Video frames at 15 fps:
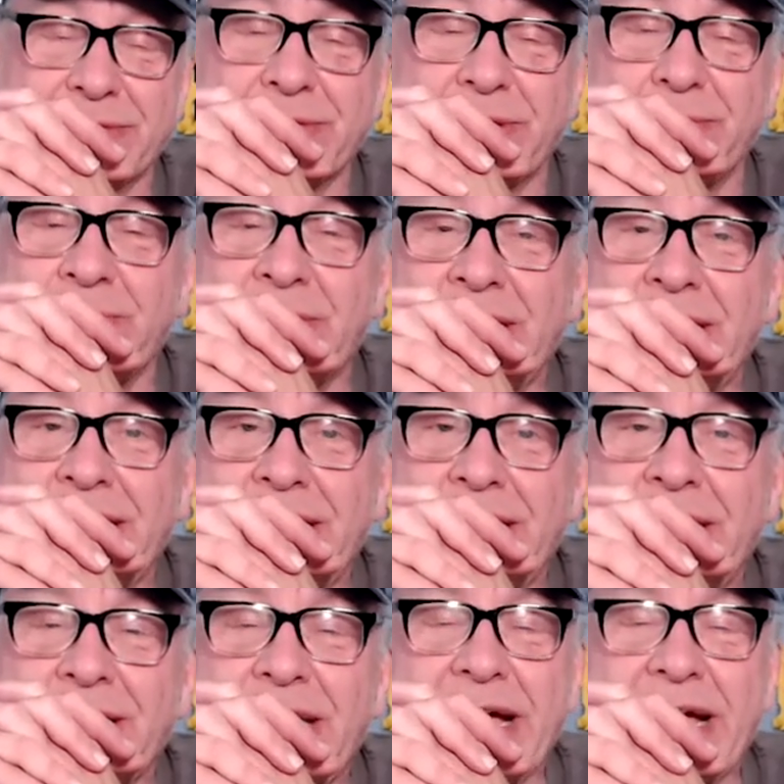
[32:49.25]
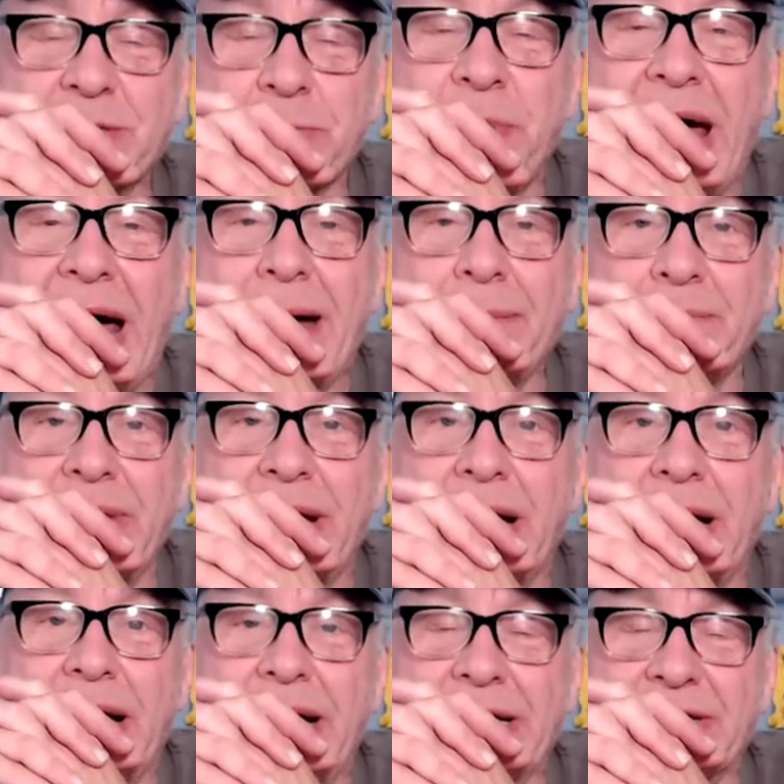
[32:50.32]
So, thanks to Pap uh,
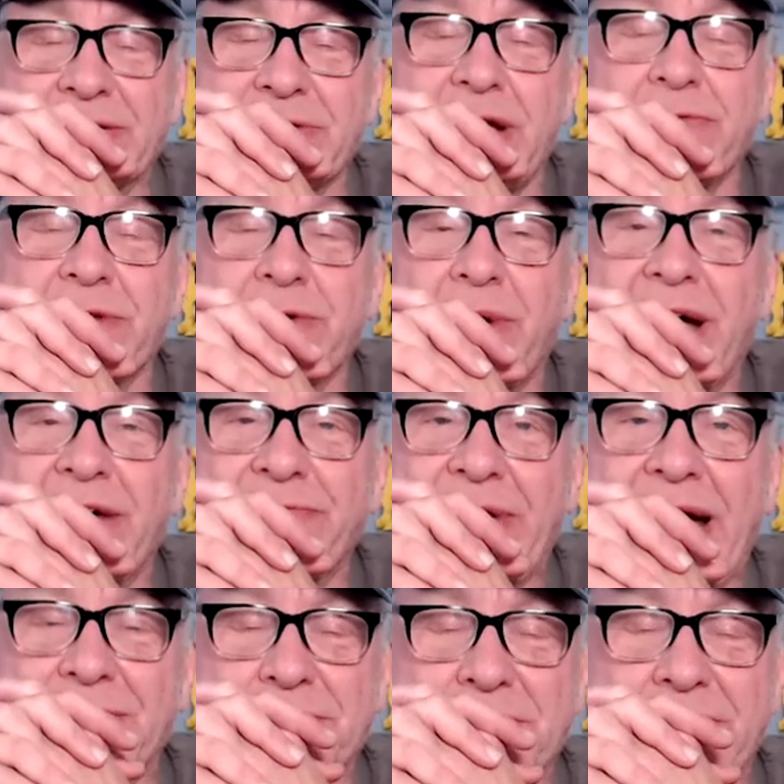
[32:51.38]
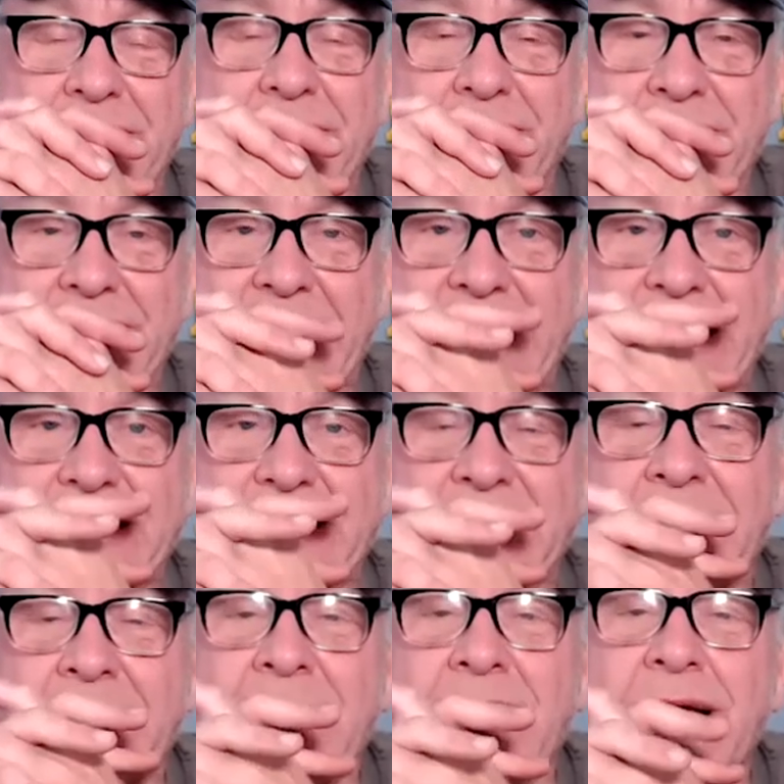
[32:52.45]
and his lovely wife Ashley and their kids.
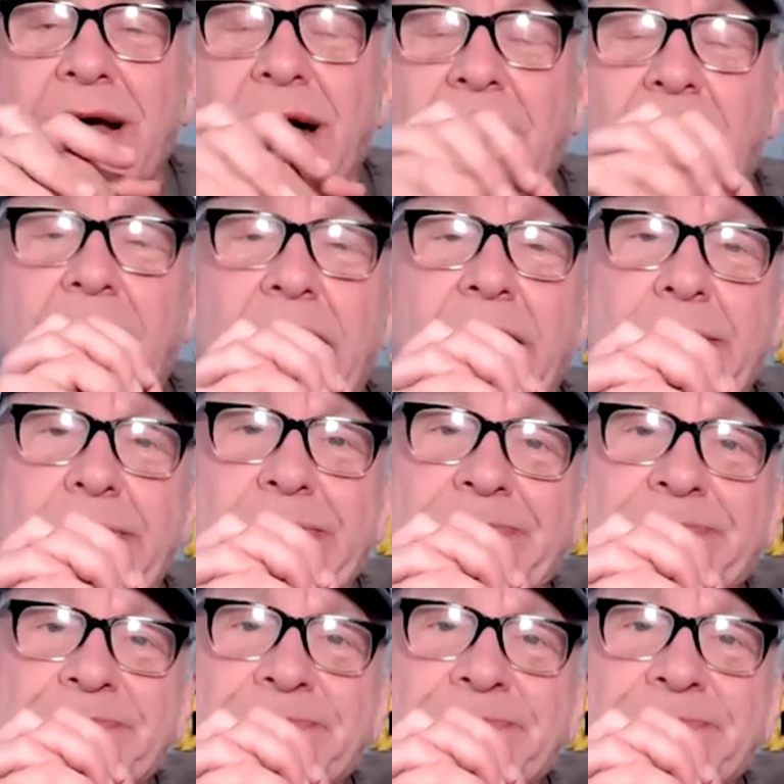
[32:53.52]
Um,